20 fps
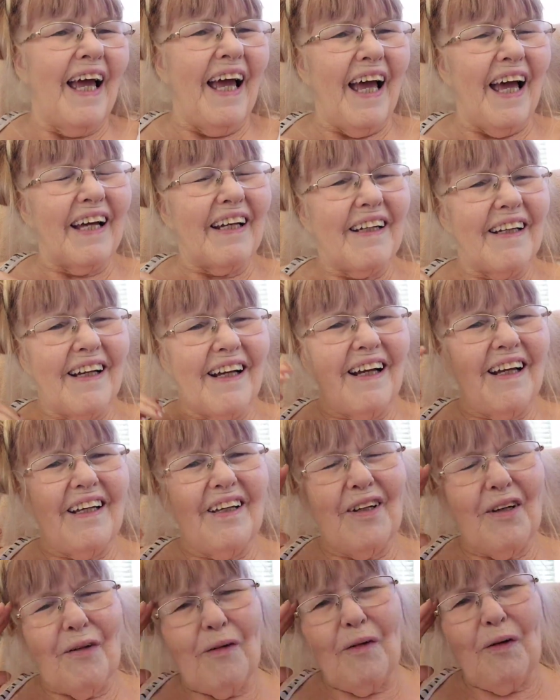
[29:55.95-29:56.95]
And, you
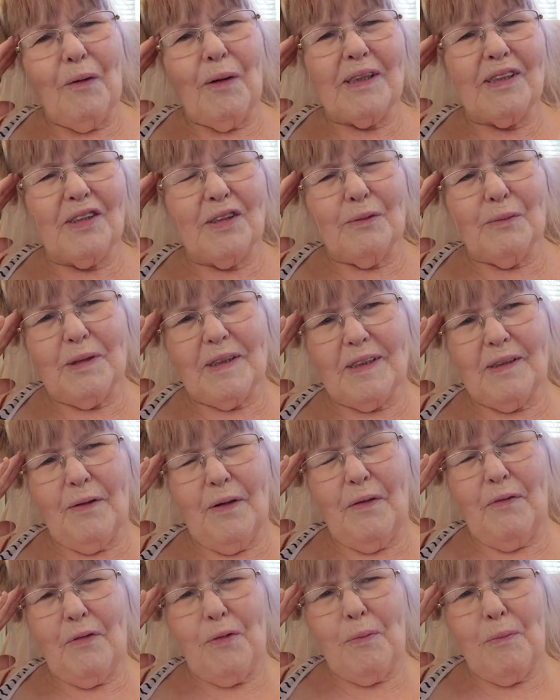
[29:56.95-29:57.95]
know, a question was
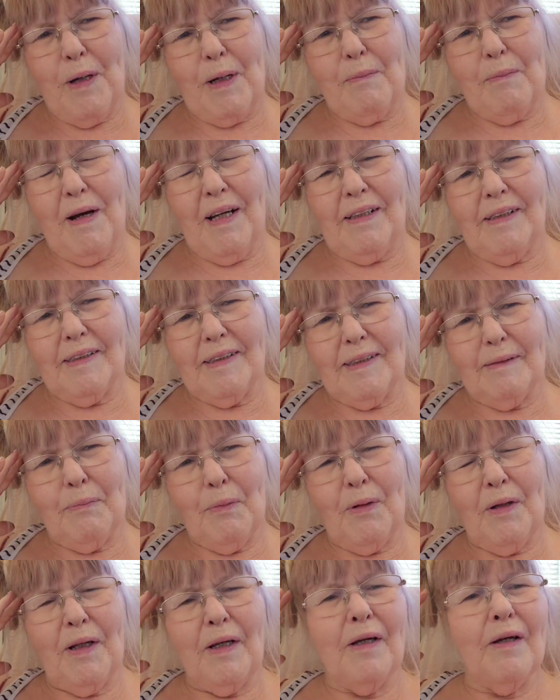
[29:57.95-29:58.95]
going through my mind this
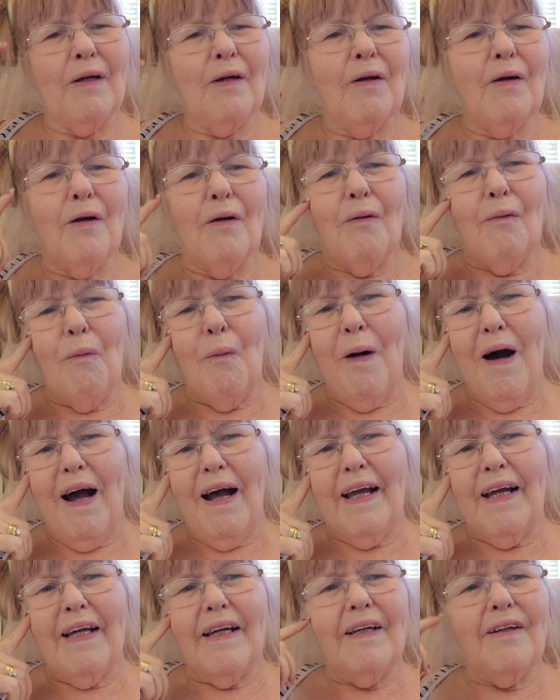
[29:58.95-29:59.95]
morning.
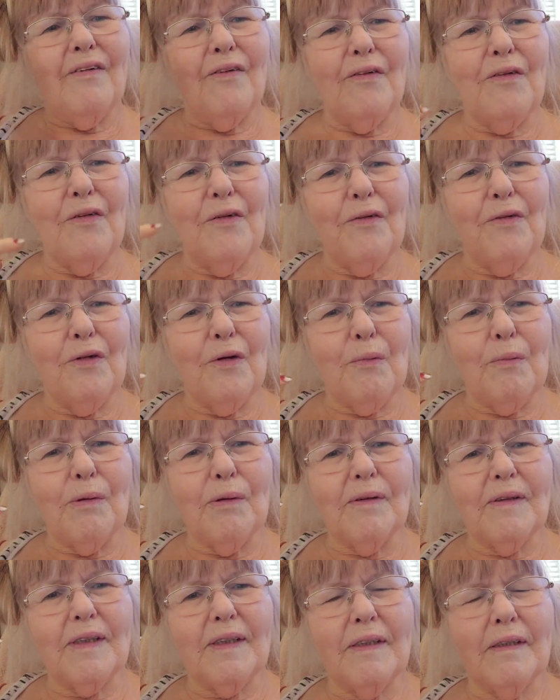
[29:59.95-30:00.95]
Why do
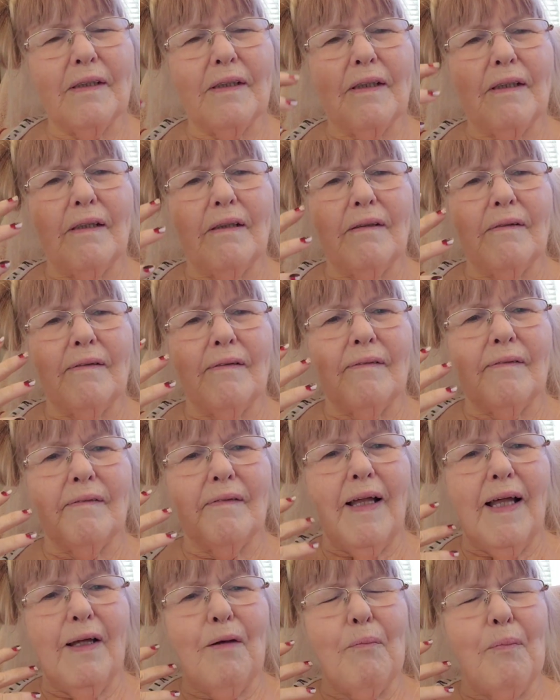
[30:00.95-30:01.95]
YouTubers
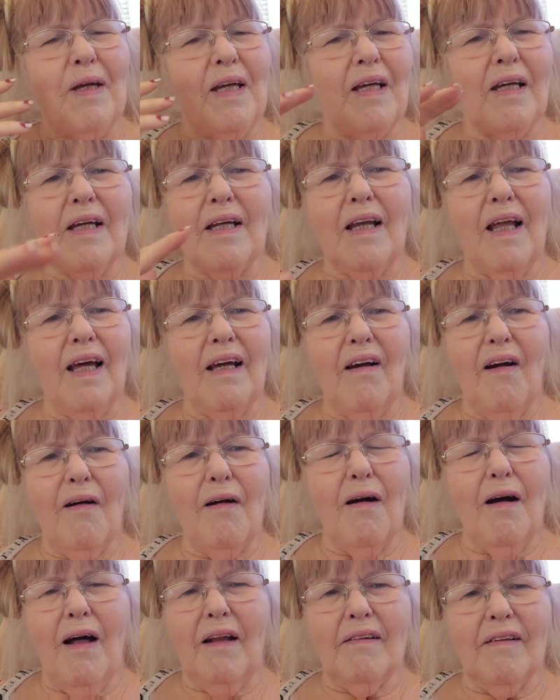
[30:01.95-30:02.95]
like me and like
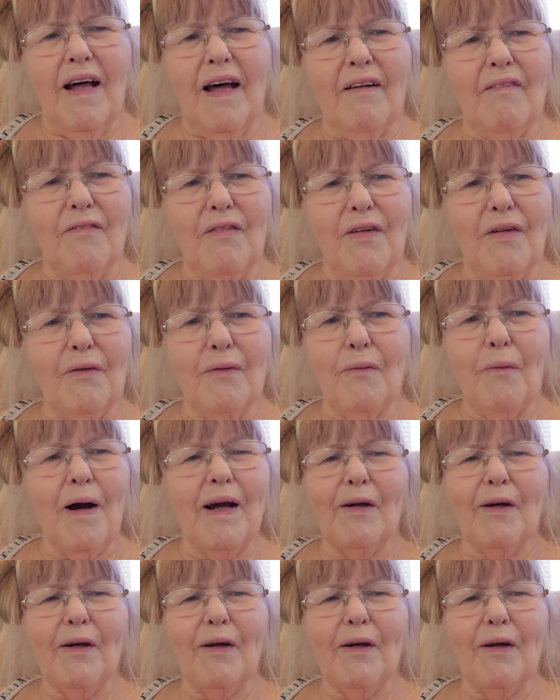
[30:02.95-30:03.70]
a lot of you, why